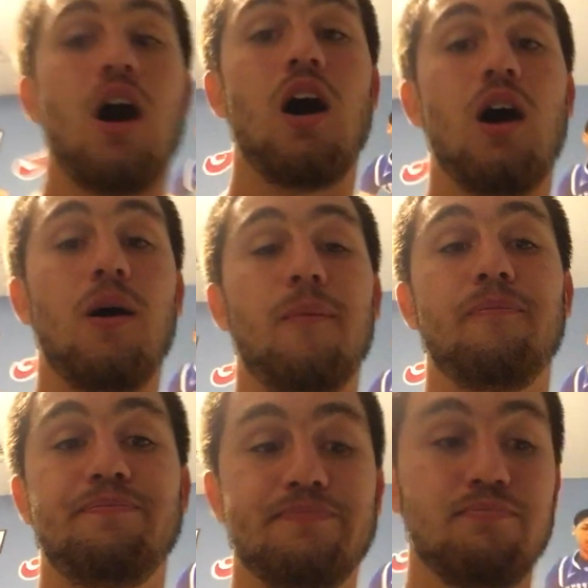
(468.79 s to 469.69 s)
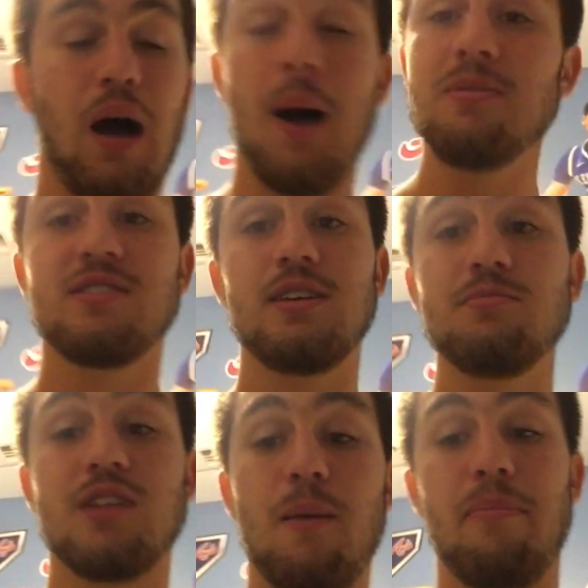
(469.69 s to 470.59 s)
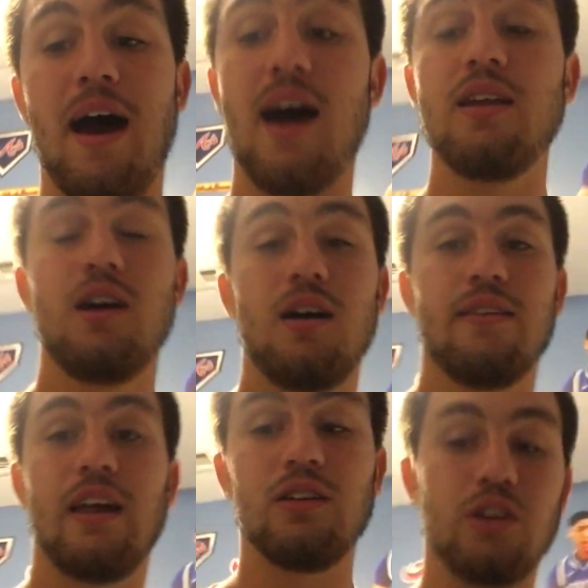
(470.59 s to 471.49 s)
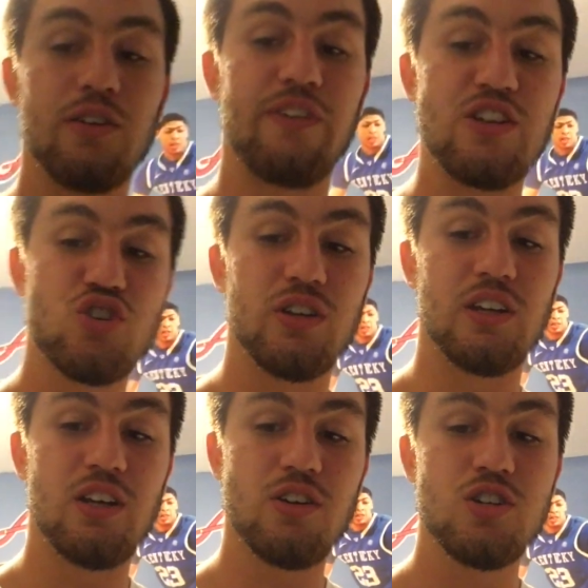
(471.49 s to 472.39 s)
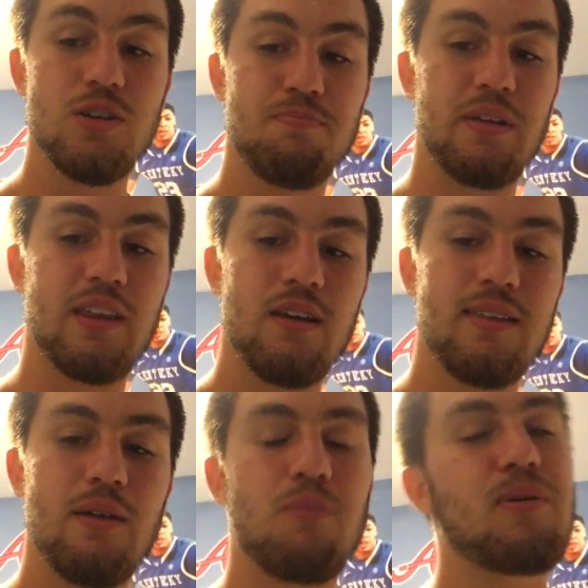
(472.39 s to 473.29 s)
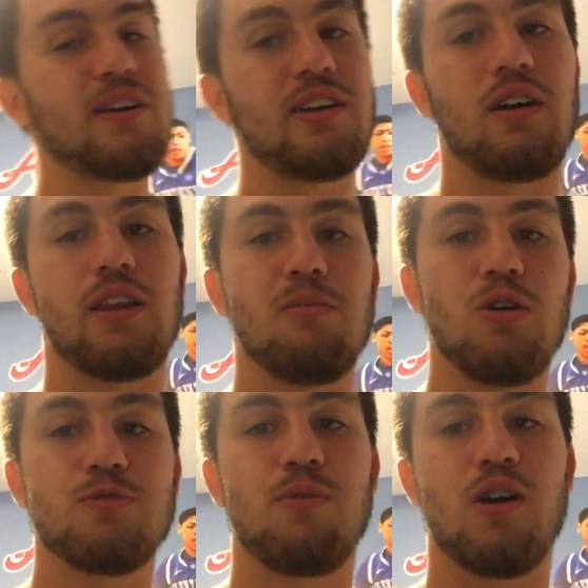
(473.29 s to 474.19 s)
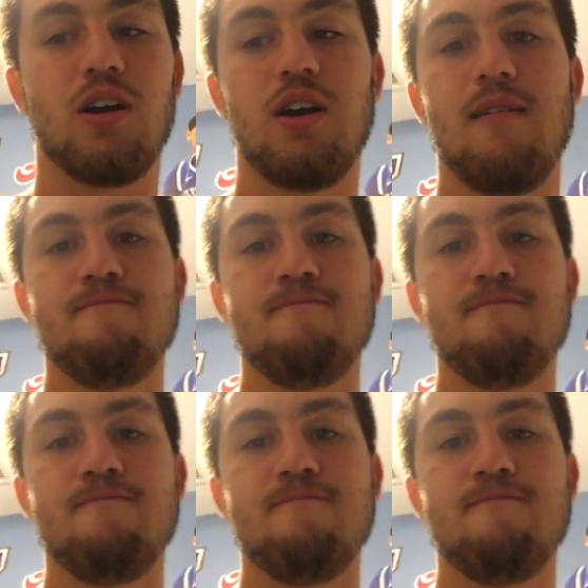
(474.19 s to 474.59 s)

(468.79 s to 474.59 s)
Bahamas team's not bad. They had a little veteran leadership, but they were pretty young in the most part.